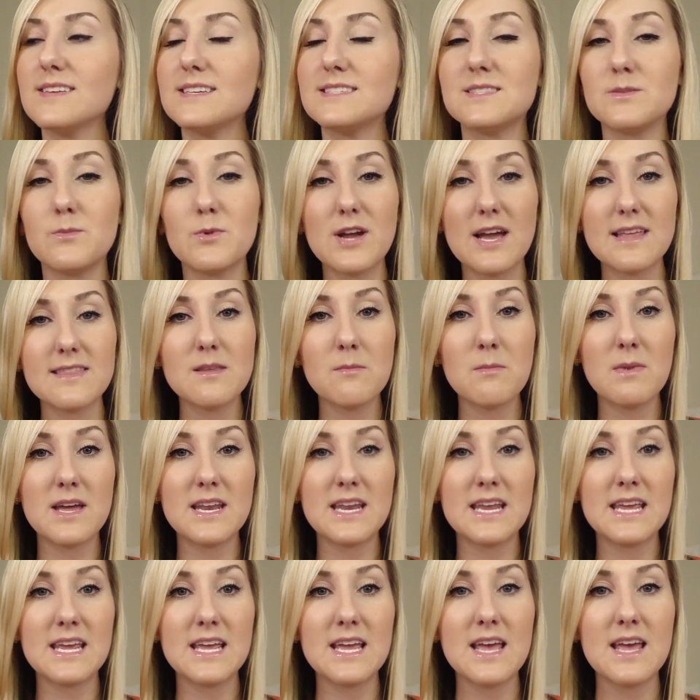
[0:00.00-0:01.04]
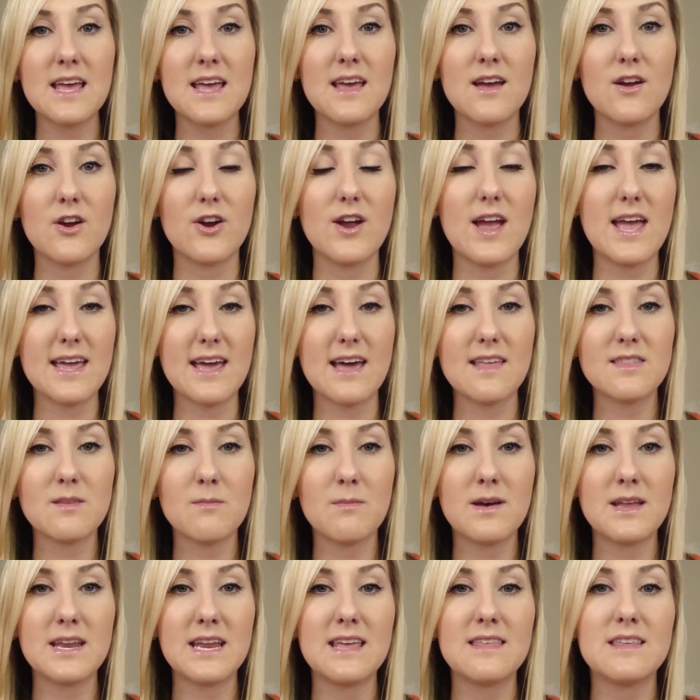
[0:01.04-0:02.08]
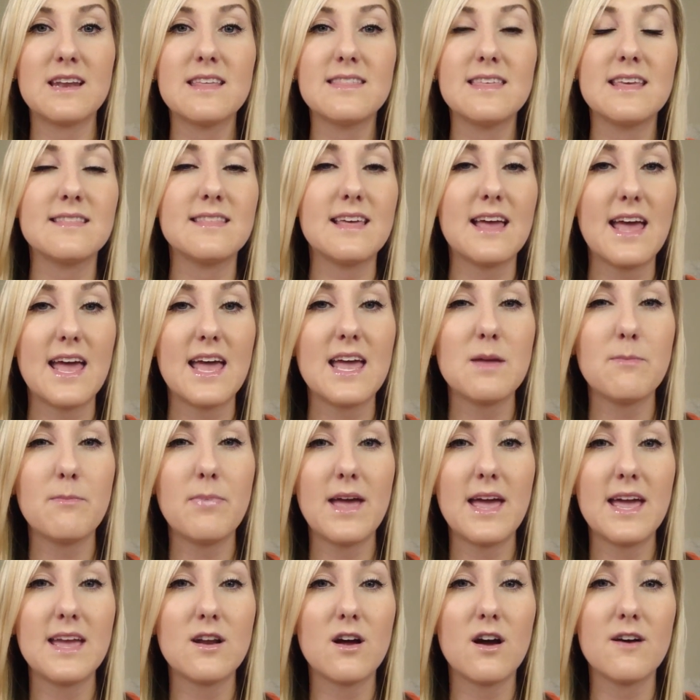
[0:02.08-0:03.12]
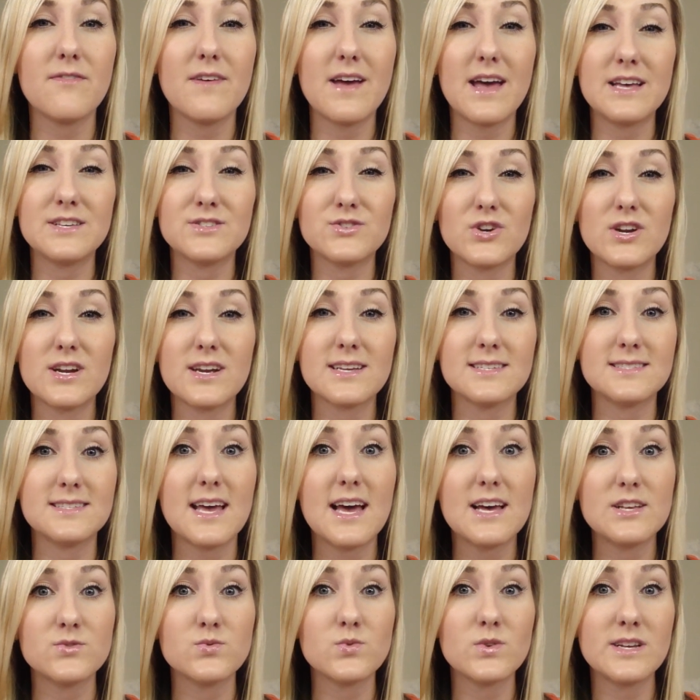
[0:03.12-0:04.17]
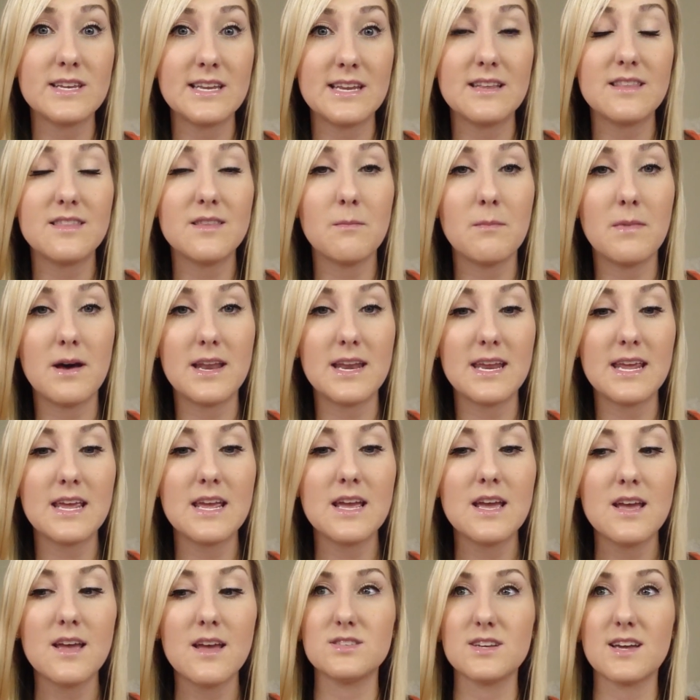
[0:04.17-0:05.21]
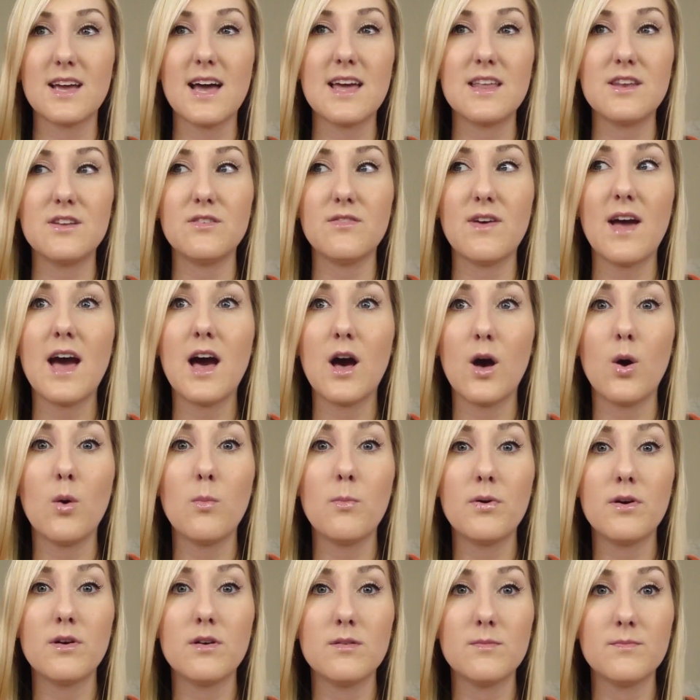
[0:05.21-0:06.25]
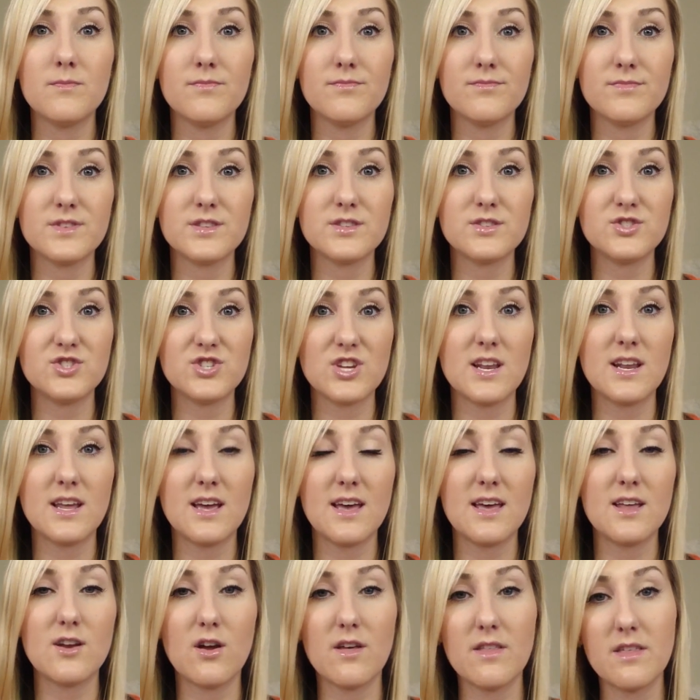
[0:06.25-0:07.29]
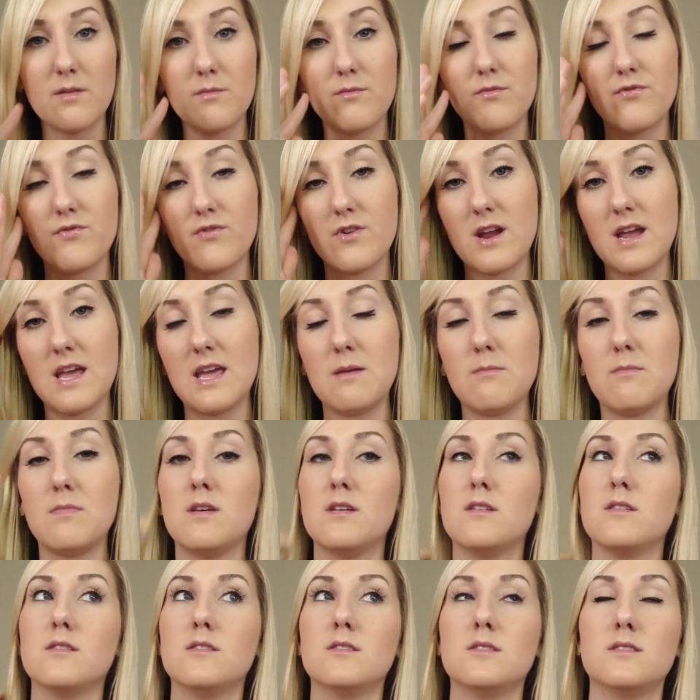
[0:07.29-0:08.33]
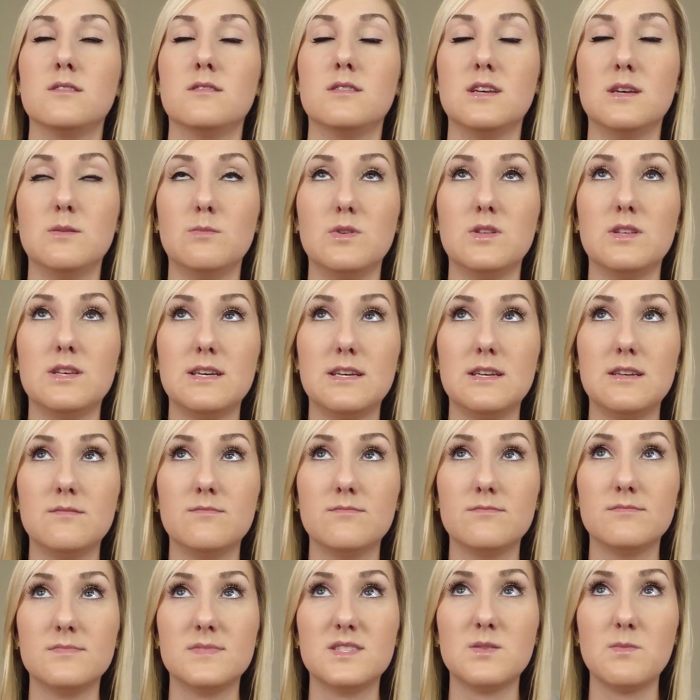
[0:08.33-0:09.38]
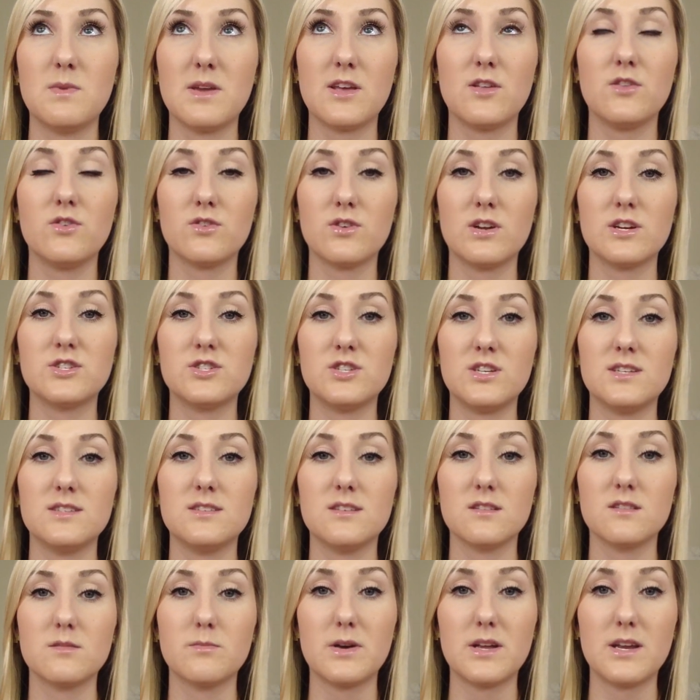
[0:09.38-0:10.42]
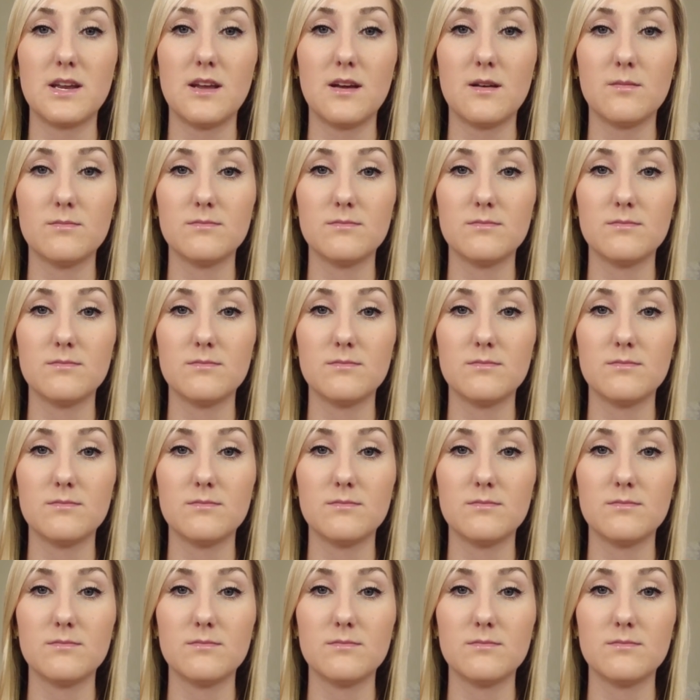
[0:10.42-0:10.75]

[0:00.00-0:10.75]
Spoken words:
someone got the money, or A got the money, and then I think that A paid off Ezra because Ezra needed the money to kind of help Jenna and all them frame Emily to make it look like she had dug the body